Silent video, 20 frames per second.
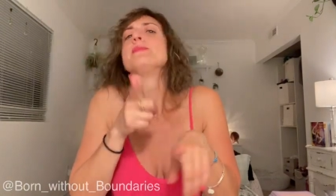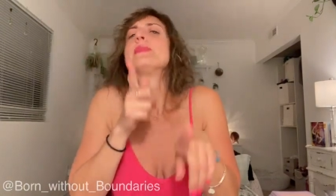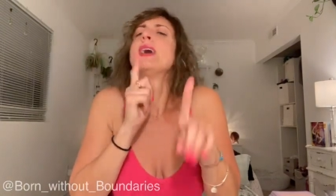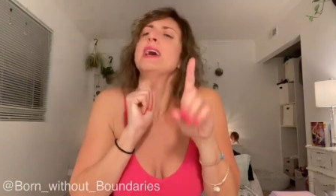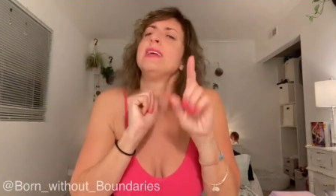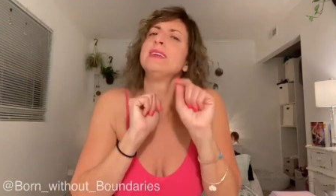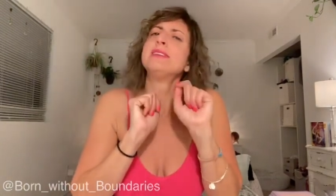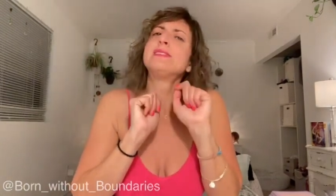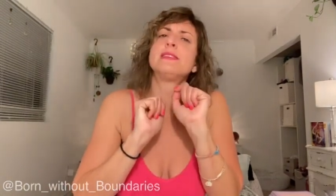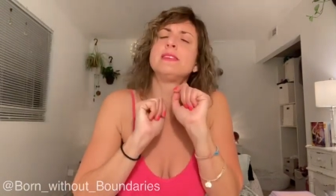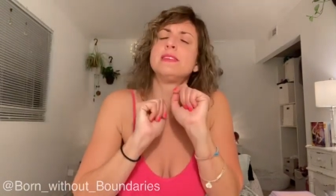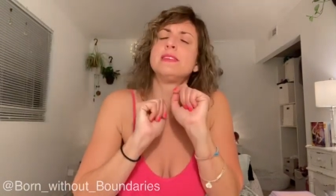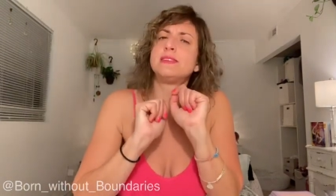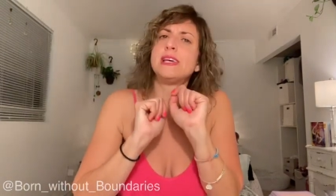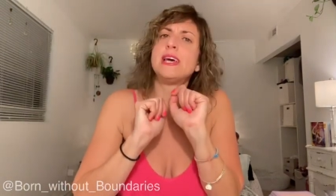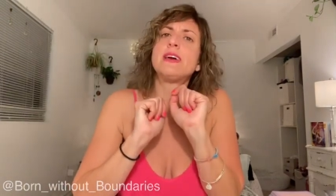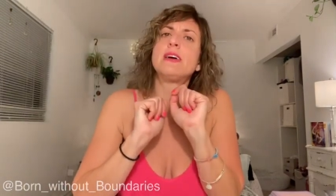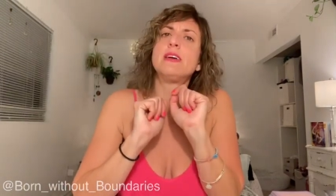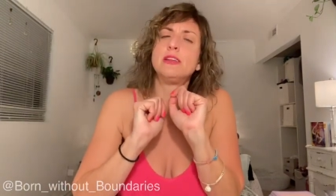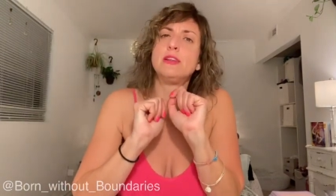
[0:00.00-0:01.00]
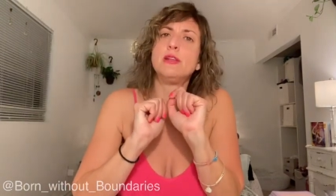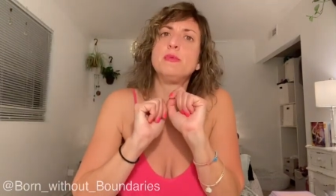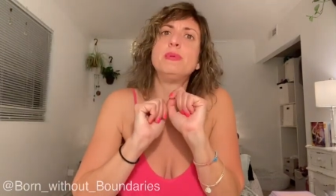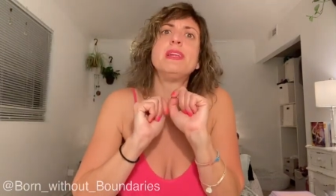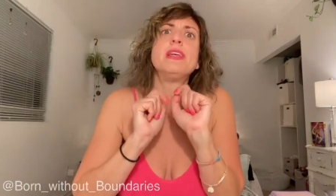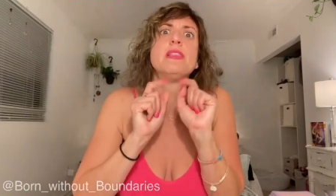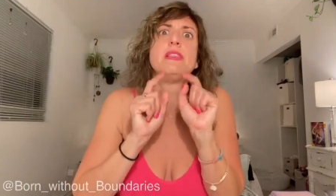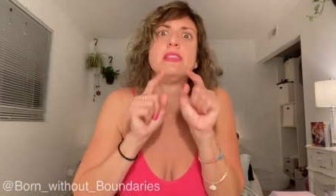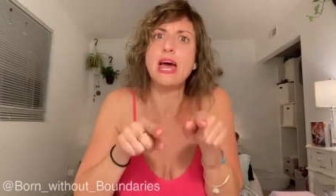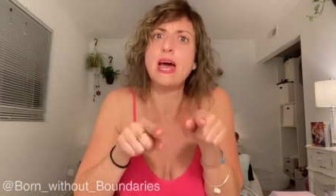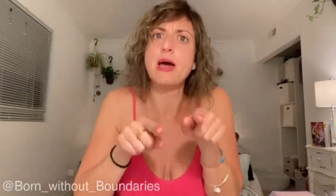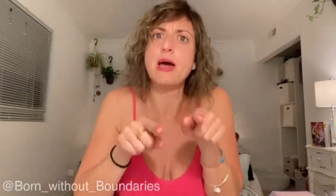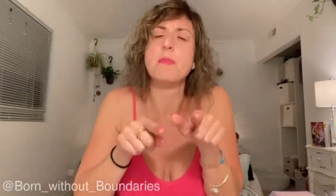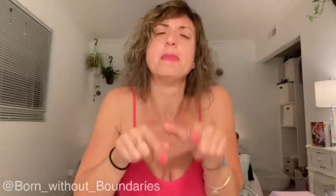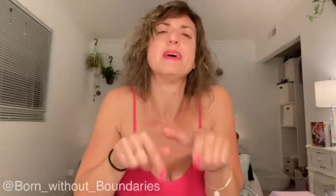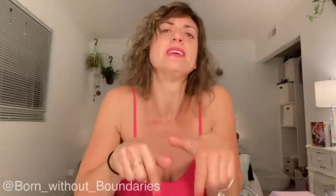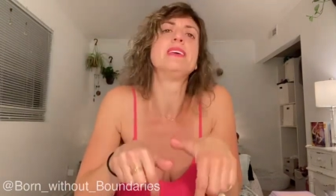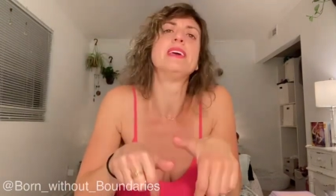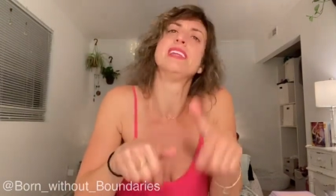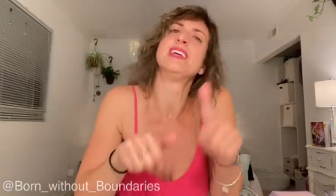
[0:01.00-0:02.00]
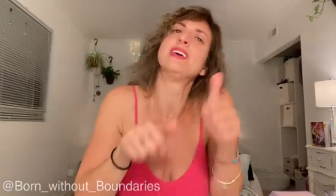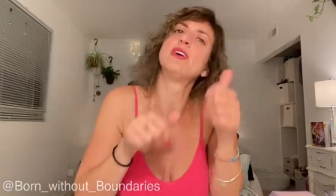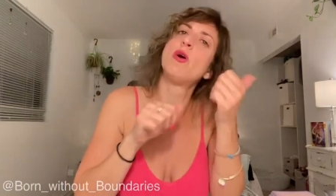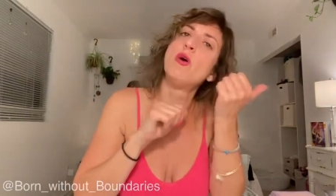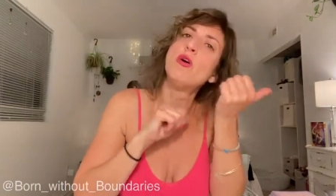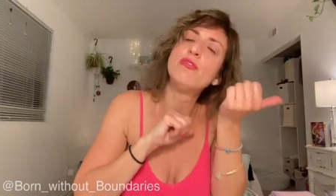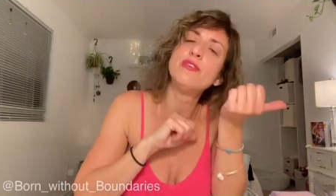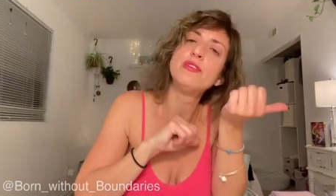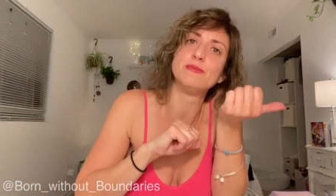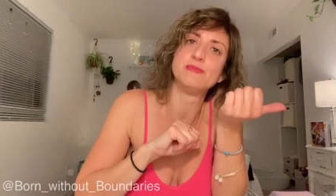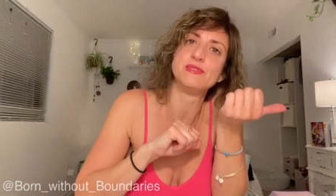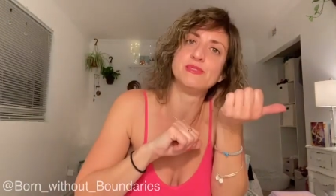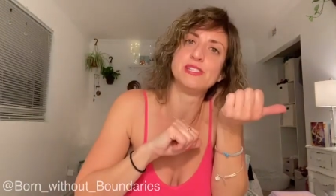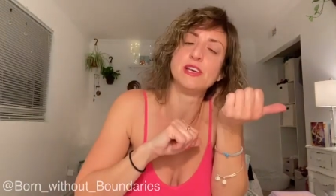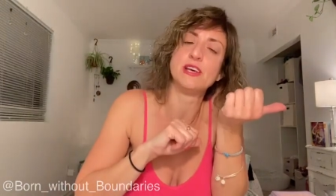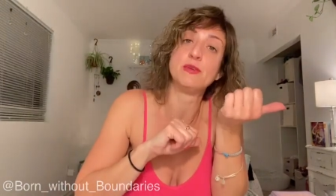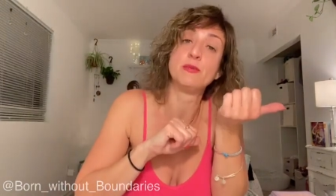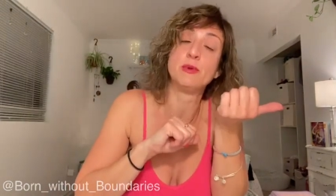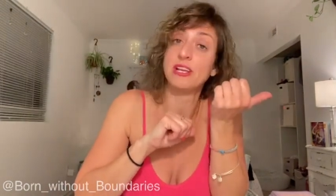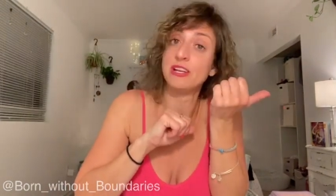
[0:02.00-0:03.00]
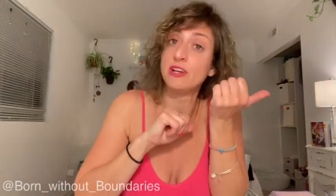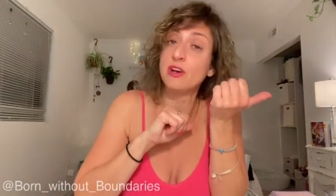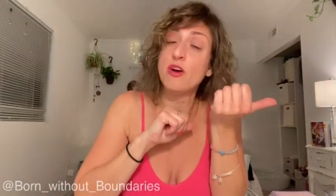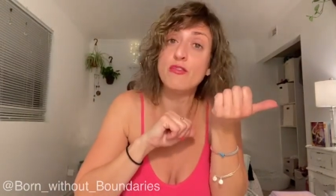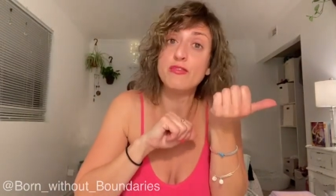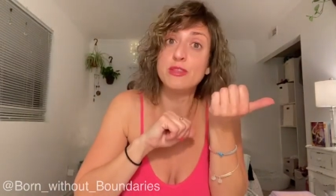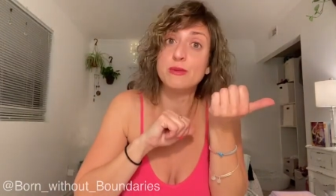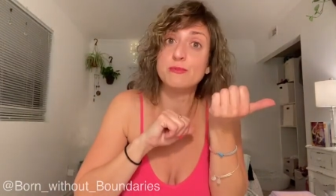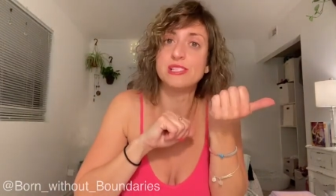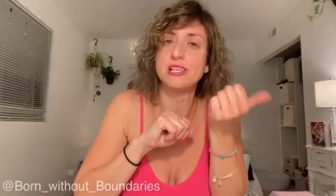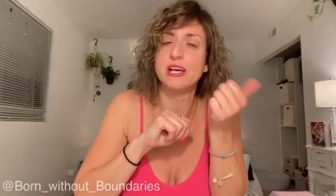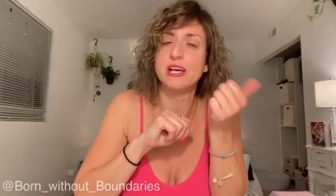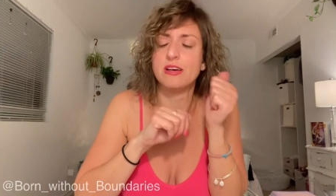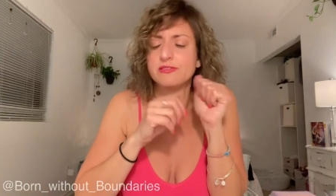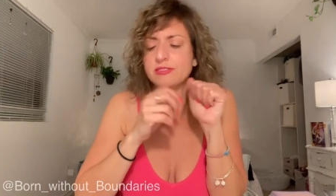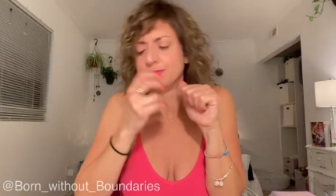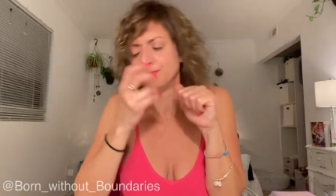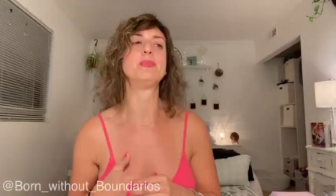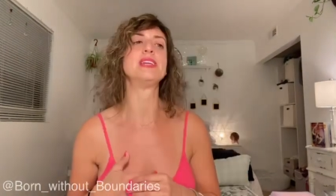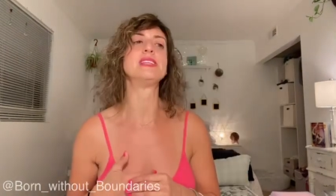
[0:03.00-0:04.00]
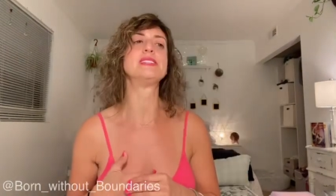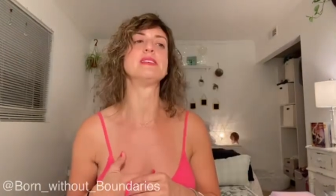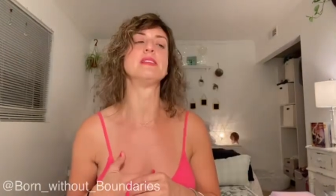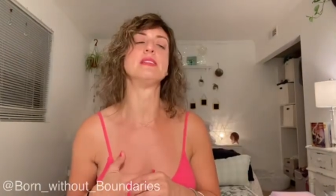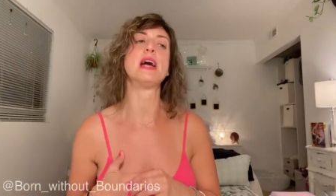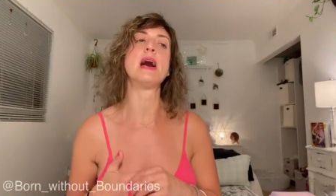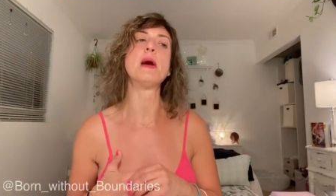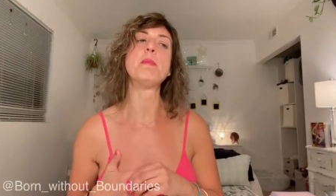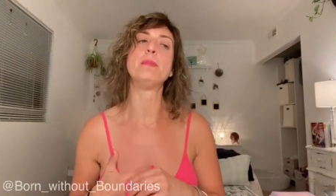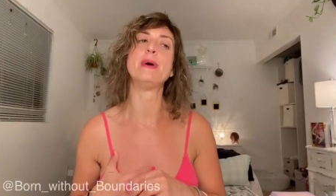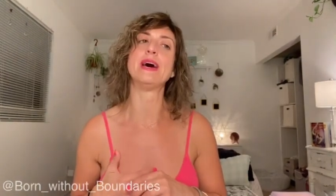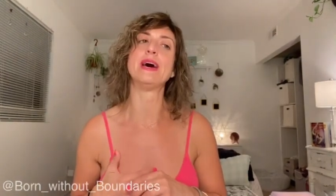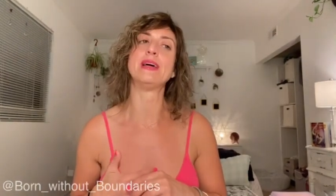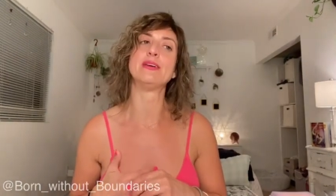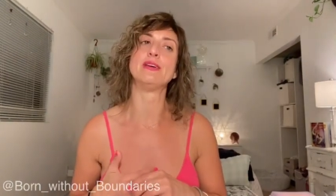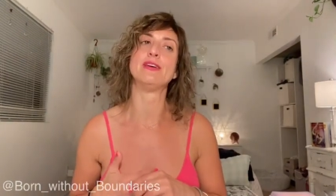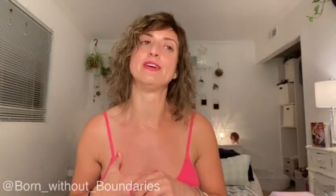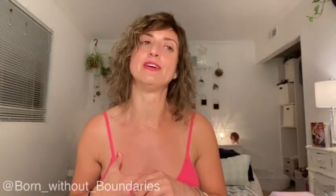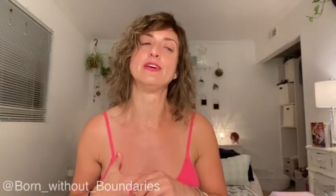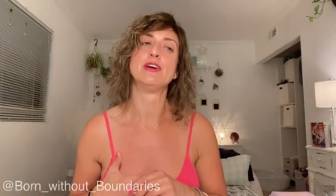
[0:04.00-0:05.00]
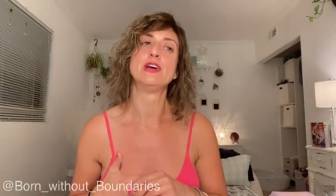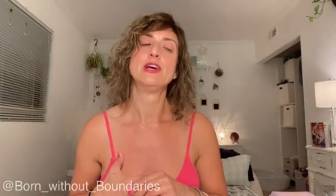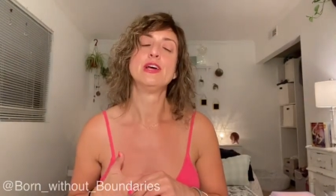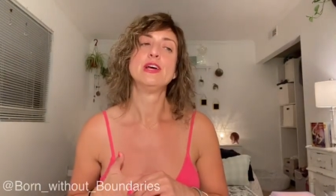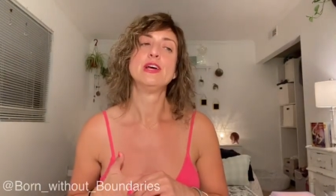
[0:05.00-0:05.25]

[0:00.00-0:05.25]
And it's going to take a little bit of them getting over them, getting over themselves. But it's a lot better.